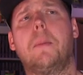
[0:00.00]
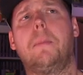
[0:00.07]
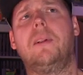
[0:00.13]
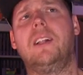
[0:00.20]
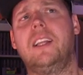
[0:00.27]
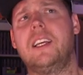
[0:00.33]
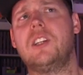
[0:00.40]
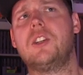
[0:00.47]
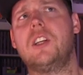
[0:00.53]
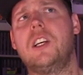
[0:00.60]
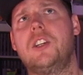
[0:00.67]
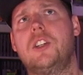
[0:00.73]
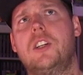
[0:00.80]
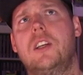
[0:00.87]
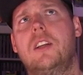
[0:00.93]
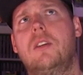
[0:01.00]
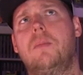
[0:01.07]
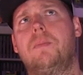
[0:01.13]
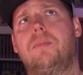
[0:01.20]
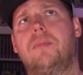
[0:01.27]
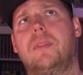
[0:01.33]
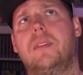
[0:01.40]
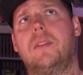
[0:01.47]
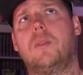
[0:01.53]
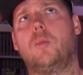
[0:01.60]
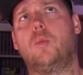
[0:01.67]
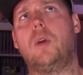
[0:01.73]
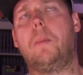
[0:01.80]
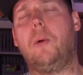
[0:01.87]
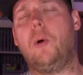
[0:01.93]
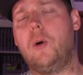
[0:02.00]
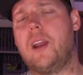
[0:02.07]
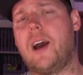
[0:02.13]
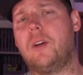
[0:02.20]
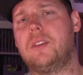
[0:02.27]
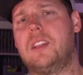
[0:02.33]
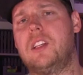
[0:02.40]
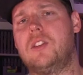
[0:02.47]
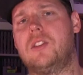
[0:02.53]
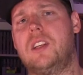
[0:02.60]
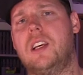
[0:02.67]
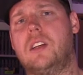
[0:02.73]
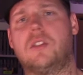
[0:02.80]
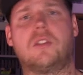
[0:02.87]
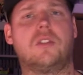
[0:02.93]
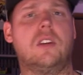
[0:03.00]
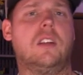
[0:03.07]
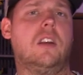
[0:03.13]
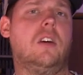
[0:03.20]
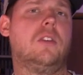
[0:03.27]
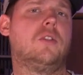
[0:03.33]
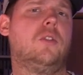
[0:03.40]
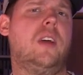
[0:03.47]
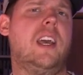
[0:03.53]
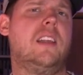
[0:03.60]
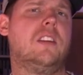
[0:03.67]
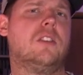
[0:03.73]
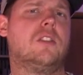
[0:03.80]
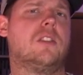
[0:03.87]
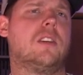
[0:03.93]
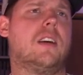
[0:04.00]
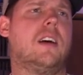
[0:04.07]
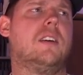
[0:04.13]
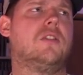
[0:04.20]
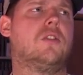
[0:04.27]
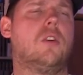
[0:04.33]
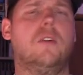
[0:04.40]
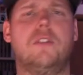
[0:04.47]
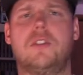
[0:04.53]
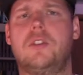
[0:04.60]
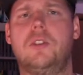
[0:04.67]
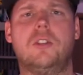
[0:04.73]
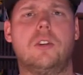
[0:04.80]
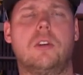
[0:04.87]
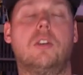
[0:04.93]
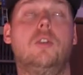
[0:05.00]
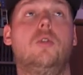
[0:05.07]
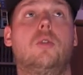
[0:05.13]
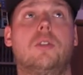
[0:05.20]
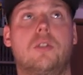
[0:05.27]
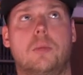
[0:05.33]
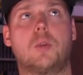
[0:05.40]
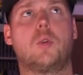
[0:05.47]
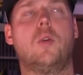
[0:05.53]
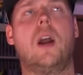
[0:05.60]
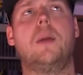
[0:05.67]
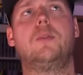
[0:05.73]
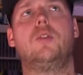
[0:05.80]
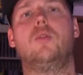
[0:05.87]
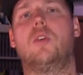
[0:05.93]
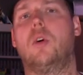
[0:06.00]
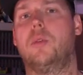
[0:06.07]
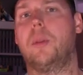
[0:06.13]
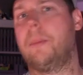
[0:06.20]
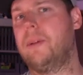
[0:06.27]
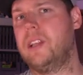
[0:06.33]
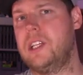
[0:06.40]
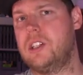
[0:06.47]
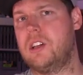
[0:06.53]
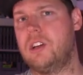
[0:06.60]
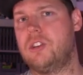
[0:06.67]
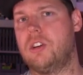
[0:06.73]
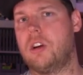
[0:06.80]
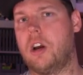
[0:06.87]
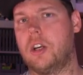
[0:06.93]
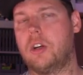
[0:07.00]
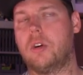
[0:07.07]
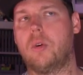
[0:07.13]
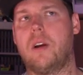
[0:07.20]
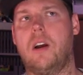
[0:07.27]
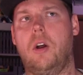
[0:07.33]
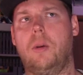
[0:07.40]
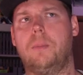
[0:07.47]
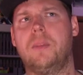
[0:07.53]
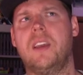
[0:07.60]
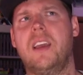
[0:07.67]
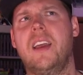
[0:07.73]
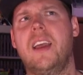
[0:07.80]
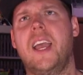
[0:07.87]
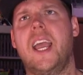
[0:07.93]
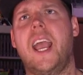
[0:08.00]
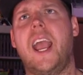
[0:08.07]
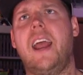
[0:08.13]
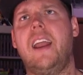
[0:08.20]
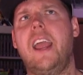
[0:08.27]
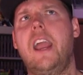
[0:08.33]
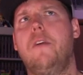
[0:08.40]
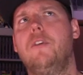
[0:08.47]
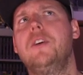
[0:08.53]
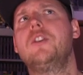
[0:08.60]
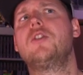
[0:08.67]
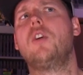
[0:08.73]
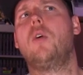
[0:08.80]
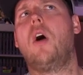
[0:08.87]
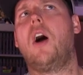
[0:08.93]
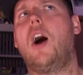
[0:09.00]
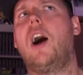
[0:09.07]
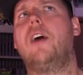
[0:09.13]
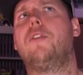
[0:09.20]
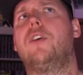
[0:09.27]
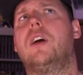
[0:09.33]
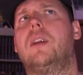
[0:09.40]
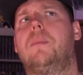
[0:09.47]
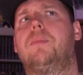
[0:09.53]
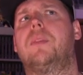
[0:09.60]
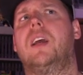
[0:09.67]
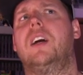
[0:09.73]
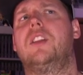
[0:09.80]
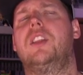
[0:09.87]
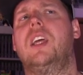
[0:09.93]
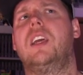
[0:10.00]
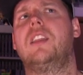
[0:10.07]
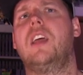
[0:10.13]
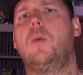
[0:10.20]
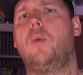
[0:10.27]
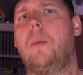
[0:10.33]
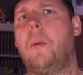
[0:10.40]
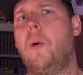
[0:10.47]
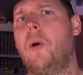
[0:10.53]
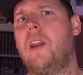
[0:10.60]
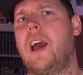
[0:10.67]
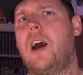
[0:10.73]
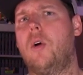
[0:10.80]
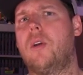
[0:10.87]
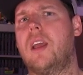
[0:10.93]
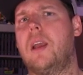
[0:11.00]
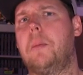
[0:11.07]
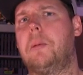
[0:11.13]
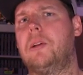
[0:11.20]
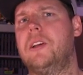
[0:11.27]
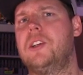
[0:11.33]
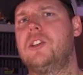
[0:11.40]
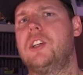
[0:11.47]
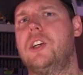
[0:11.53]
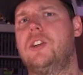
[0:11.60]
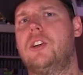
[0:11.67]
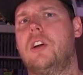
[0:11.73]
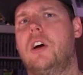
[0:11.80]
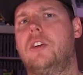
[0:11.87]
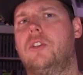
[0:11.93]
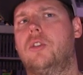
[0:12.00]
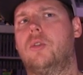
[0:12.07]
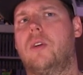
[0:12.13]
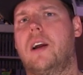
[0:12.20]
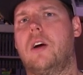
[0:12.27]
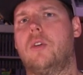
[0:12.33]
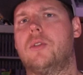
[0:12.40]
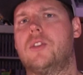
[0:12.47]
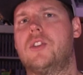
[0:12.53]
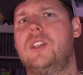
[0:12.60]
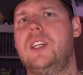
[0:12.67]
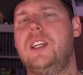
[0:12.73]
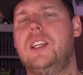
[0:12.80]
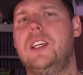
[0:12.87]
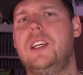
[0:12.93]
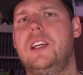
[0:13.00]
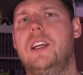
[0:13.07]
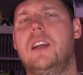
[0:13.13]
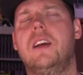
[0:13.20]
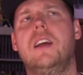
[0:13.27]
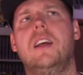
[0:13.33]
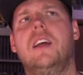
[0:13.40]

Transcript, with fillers: PlayStation would put out these discs, and I also had this uh, service you, you could subscribe to called the PlayStation Underground. And every so often, I think they would put out a PlayStation Underground C D